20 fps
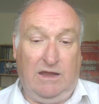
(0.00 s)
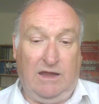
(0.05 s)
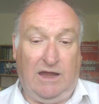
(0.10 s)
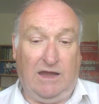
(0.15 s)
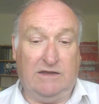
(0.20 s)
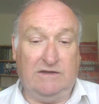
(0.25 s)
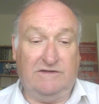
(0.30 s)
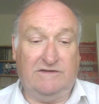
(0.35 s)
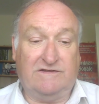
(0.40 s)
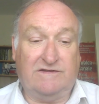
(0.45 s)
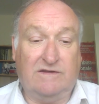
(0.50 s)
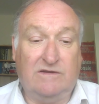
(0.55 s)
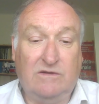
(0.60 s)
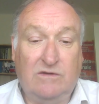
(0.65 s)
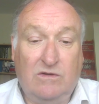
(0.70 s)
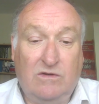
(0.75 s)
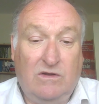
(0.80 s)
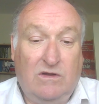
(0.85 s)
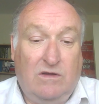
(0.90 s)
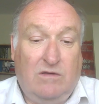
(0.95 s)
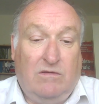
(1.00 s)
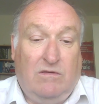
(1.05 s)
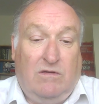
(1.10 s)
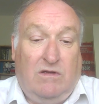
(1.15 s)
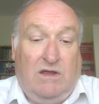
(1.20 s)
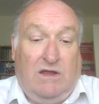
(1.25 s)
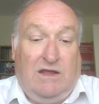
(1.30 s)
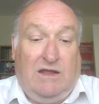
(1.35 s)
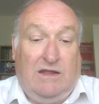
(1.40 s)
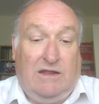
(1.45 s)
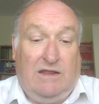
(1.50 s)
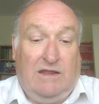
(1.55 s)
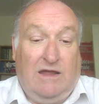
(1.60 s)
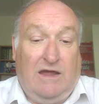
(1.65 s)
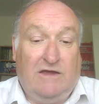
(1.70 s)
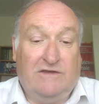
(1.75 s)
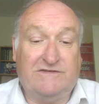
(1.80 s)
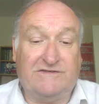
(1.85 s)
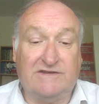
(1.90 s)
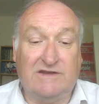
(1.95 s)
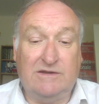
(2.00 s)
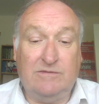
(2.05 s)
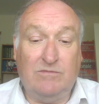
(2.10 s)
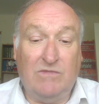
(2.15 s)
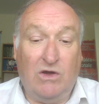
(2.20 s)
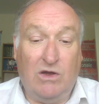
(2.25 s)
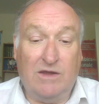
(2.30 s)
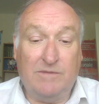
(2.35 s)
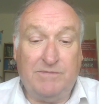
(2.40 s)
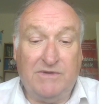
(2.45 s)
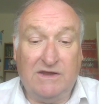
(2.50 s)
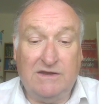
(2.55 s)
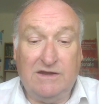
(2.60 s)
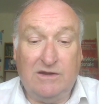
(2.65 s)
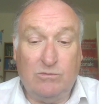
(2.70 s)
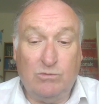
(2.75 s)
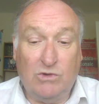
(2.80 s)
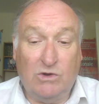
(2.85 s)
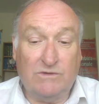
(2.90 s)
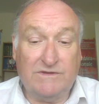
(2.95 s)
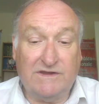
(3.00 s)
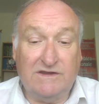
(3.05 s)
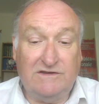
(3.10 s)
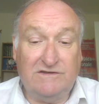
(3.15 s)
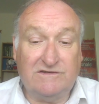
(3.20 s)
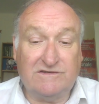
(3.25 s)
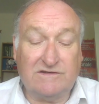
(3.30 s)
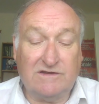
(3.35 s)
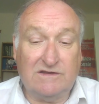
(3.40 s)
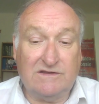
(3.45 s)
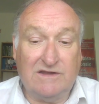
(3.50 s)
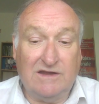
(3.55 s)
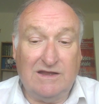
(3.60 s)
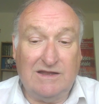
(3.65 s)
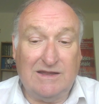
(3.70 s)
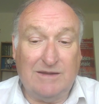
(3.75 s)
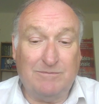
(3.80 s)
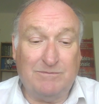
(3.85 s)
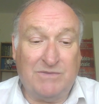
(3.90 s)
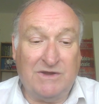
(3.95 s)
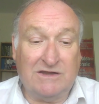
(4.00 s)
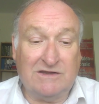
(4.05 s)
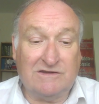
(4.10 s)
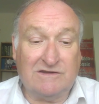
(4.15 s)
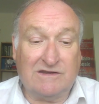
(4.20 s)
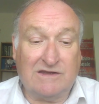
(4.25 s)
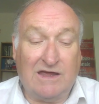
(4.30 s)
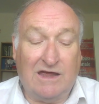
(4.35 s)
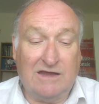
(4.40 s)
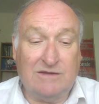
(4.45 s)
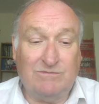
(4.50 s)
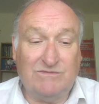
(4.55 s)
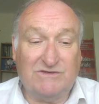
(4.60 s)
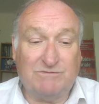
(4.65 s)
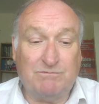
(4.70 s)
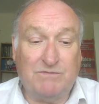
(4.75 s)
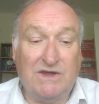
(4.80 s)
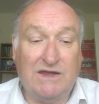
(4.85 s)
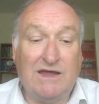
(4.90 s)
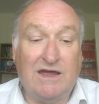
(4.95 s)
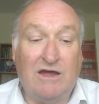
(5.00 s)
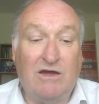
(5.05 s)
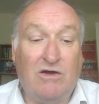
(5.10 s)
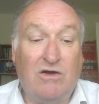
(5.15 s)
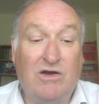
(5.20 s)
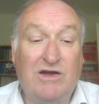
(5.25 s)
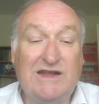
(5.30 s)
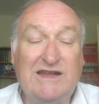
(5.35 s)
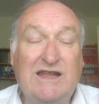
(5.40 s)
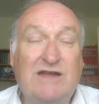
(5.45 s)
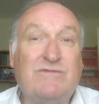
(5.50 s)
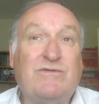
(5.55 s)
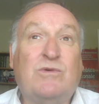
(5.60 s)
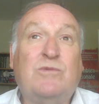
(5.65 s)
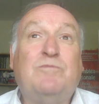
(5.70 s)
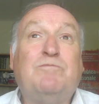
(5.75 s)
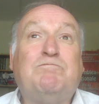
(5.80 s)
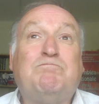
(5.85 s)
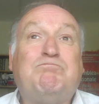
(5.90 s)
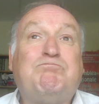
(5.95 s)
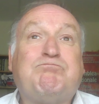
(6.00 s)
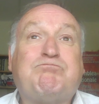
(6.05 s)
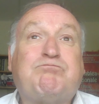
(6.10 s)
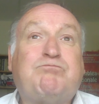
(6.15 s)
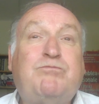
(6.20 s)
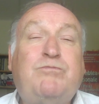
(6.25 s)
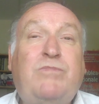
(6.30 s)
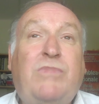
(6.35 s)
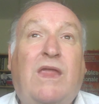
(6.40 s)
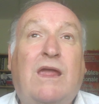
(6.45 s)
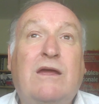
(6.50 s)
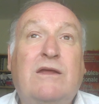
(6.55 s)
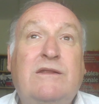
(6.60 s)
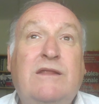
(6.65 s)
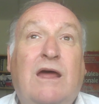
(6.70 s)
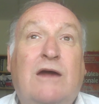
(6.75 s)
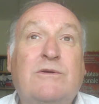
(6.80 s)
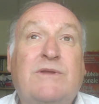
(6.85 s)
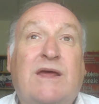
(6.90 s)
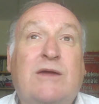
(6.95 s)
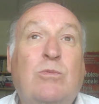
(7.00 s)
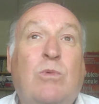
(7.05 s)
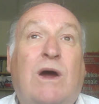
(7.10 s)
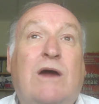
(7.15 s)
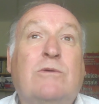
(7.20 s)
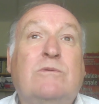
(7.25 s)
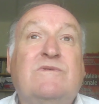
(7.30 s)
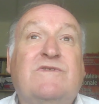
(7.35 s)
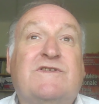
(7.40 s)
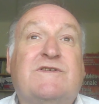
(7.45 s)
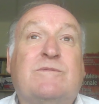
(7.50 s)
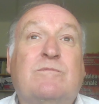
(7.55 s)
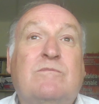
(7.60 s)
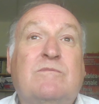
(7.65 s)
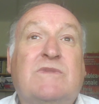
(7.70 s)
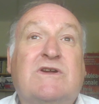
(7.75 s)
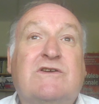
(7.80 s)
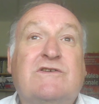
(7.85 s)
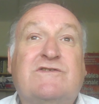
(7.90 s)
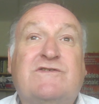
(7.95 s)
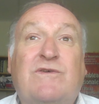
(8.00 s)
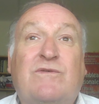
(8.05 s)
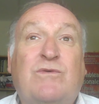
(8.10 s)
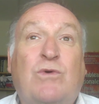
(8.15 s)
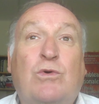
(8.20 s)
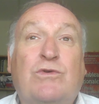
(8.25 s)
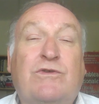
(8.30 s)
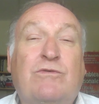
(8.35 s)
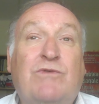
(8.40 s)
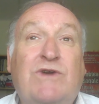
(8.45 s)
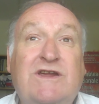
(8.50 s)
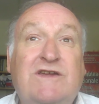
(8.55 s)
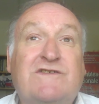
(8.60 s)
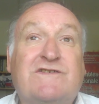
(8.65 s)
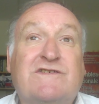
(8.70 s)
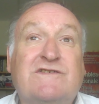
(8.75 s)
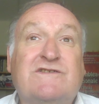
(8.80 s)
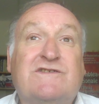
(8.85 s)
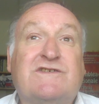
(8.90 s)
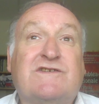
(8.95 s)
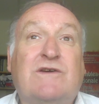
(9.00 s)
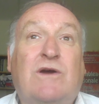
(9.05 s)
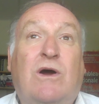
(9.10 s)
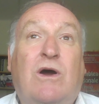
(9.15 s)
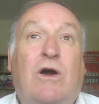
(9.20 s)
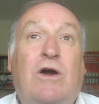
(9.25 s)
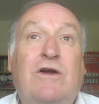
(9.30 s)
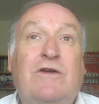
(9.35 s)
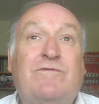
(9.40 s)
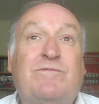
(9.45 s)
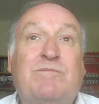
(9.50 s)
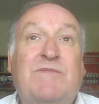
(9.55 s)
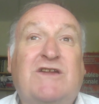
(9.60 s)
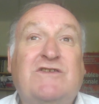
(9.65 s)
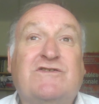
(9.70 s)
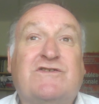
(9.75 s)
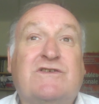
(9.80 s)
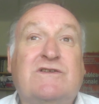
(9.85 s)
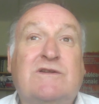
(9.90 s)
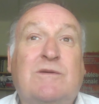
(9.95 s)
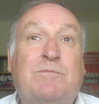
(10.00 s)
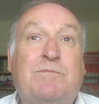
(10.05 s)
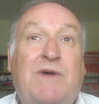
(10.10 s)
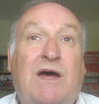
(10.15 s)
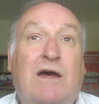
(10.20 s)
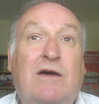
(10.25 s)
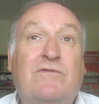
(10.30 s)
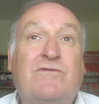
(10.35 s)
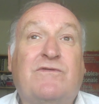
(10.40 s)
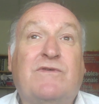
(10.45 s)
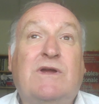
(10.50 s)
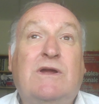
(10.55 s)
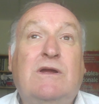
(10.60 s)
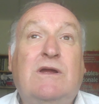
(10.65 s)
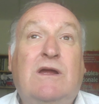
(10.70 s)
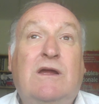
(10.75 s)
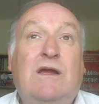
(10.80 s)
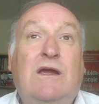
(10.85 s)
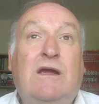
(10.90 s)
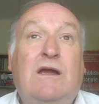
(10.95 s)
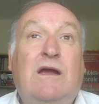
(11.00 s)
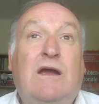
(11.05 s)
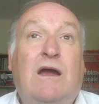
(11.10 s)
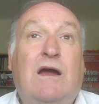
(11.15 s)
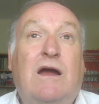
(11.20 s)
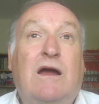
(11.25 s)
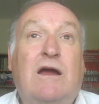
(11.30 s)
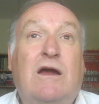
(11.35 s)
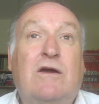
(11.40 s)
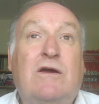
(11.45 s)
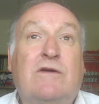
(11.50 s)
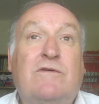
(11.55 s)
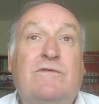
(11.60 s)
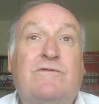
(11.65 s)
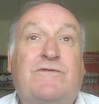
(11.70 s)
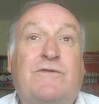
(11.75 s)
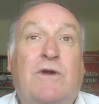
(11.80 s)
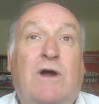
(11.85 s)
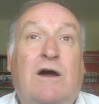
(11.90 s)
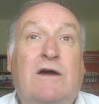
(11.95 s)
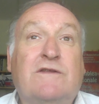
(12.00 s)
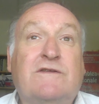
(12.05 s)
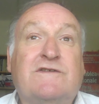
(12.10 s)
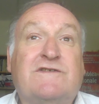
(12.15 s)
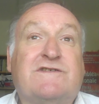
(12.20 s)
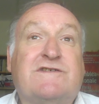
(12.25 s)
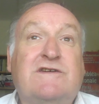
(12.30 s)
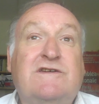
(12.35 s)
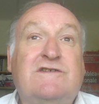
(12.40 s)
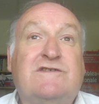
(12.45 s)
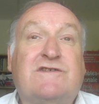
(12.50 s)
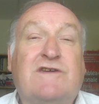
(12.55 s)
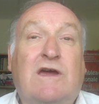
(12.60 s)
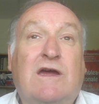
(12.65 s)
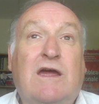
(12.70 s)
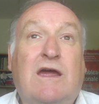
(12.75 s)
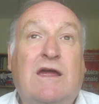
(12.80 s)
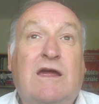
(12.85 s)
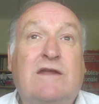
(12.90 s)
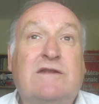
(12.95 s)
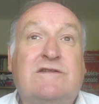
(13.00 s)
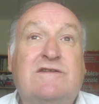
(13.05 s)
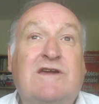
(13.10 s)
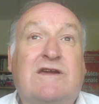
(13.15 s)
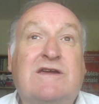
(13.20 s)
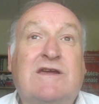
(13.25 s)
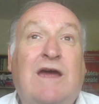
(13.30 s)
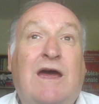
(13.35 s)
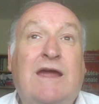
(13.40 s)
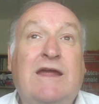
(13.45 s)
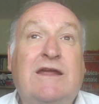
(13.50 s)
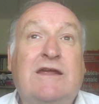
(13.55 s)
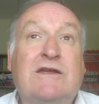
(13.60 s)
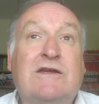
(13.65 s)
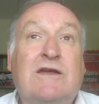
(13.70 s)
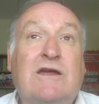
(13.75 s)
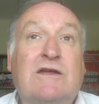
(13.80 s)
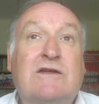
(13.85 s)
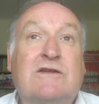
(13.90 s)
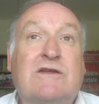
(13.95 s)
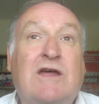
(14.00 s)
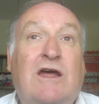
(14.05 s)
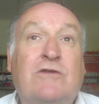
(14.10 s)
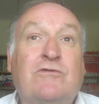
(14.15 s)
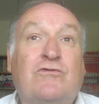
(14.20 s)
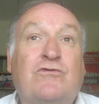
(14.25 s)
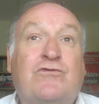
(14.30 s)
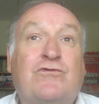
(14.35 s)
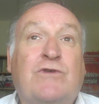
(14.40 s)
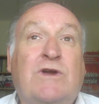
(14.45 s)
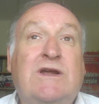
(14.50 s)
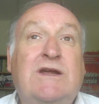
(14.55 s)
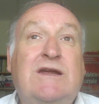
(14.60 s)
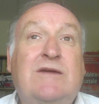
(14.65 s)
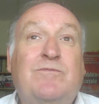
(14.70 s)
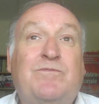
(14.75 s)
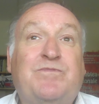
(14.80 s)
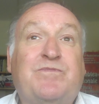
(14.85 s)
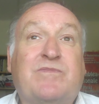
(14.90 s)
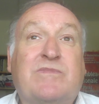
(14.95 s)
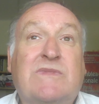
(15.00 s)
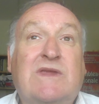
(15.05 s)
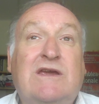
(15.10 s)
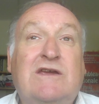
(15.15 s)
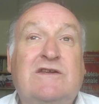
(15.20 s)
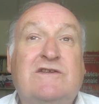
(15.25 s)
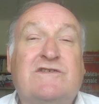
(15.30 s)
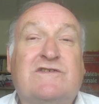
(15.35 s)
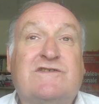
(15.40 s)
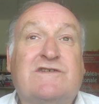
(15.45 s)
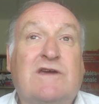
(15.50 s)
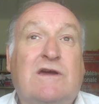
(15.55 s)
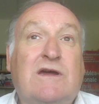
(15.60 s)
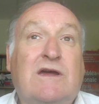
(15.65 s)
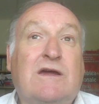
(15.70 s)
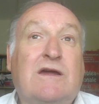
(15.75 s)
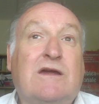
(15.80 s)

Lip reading: And lastly, in my opinion, will the Olympic Games be at a high level? No, they won't, because of all the reasons I've mentioned above. France is a decaying country. It's